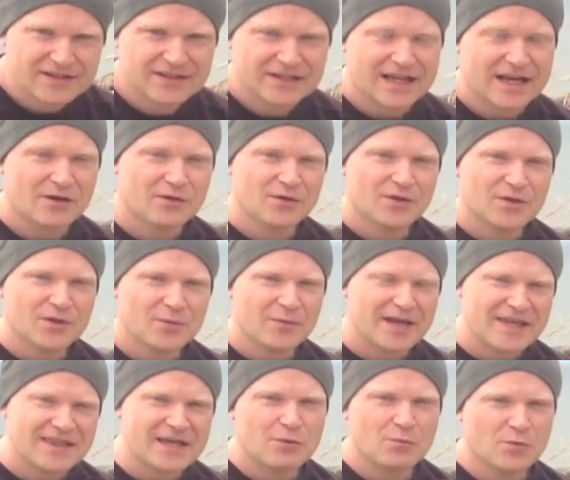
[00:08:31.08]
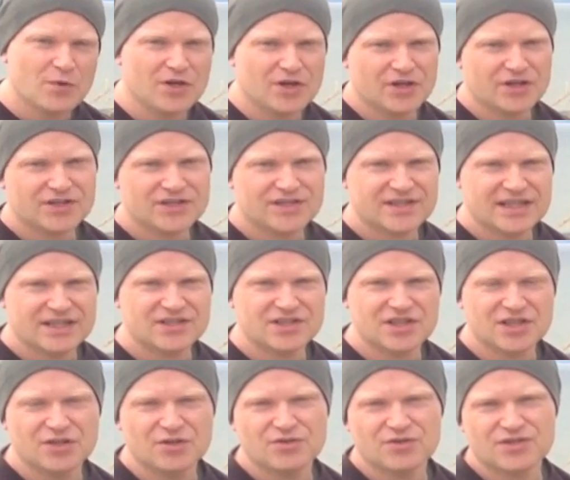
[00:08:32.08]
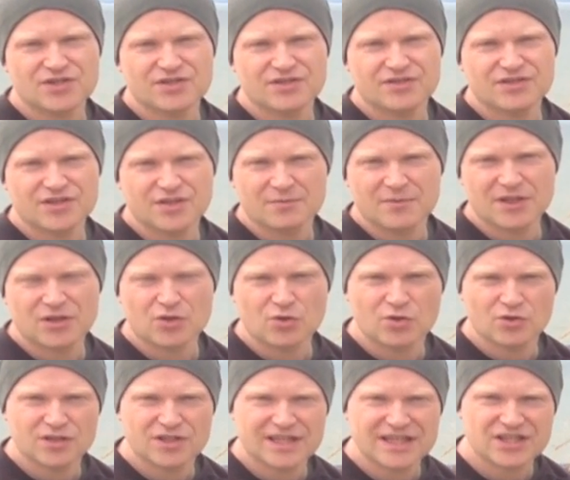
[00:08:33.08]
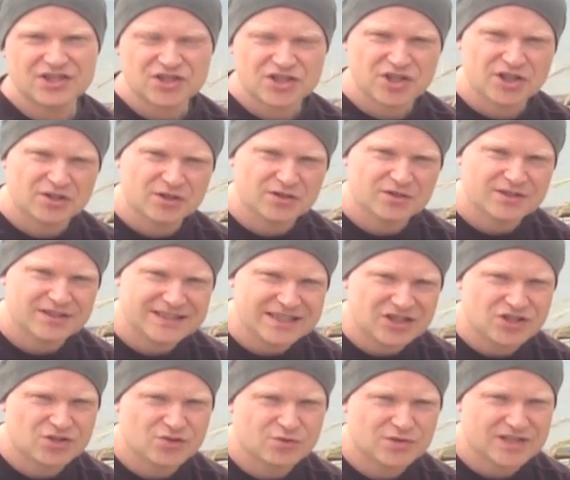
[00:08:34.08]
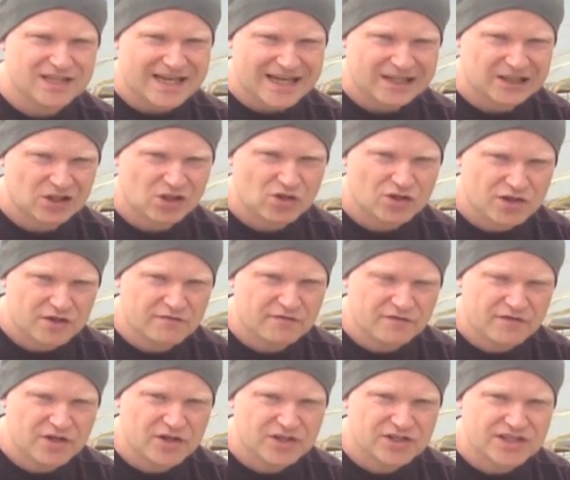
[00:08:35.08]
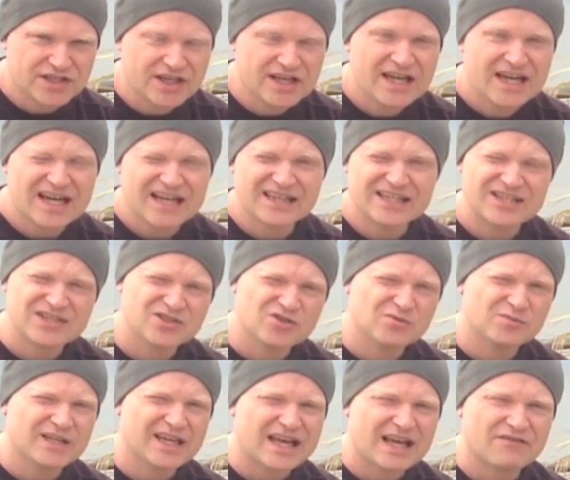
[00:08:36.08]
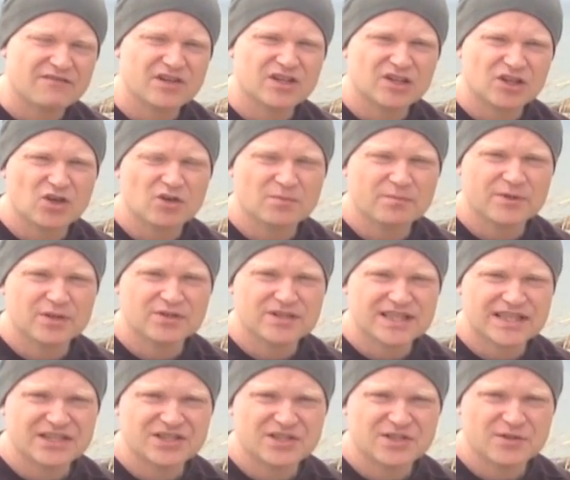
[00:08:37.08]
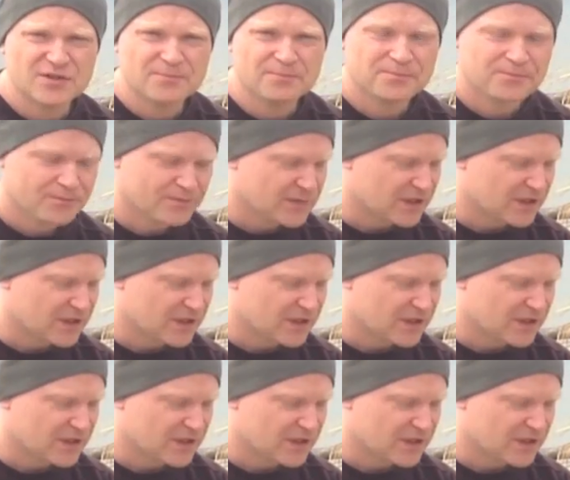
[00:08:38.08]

Now, the way that works is to use something called an external digital to analog converter, and these normally have a clock built into them.